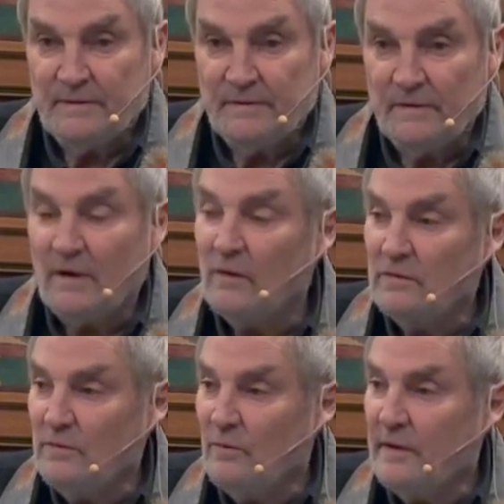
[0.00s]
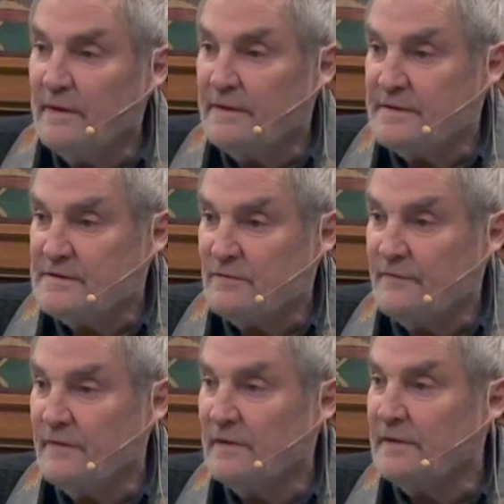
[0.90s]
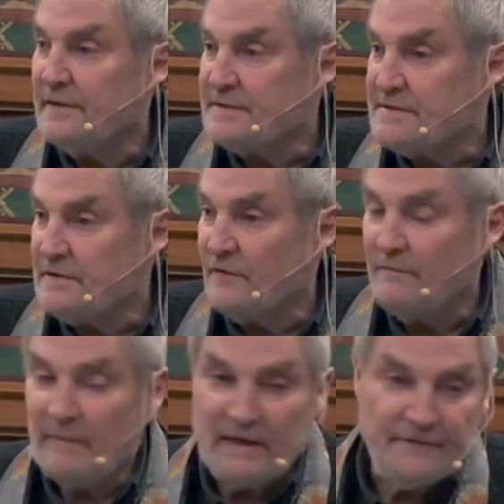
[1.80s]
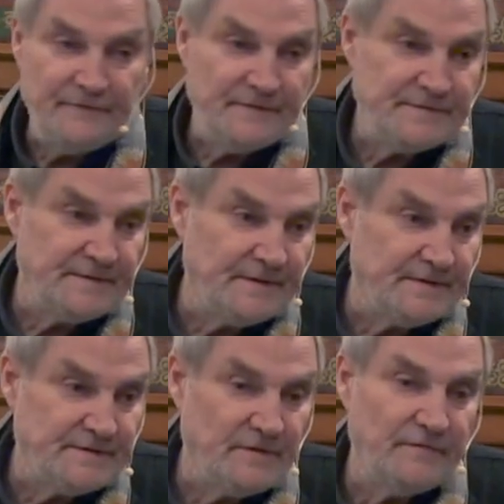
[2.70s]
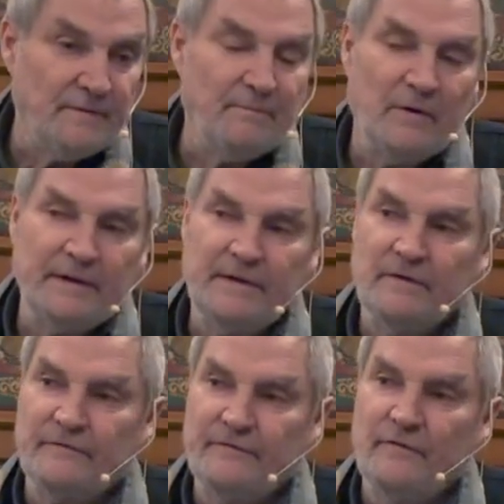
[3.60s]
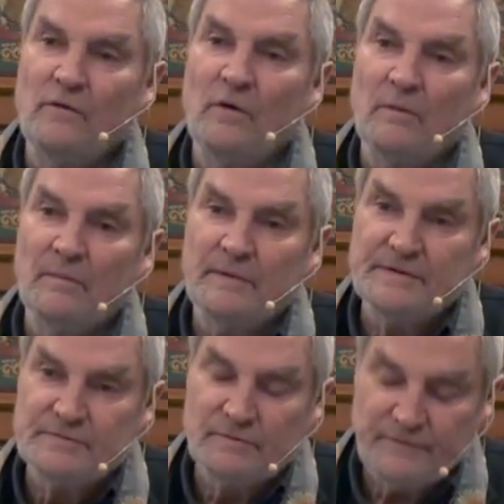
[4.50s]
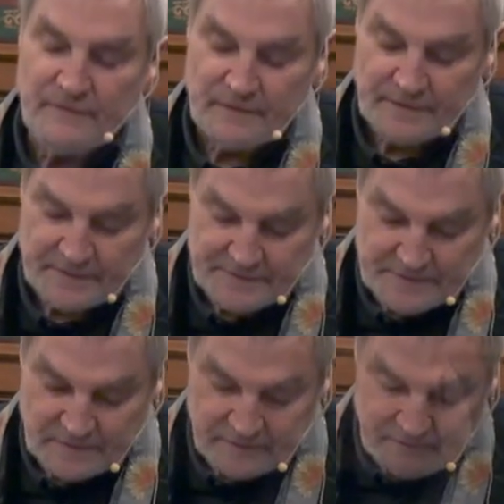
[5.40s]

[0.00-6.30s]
The golden wind is revealing itself, manifesting itself. The body of form is revealing itself.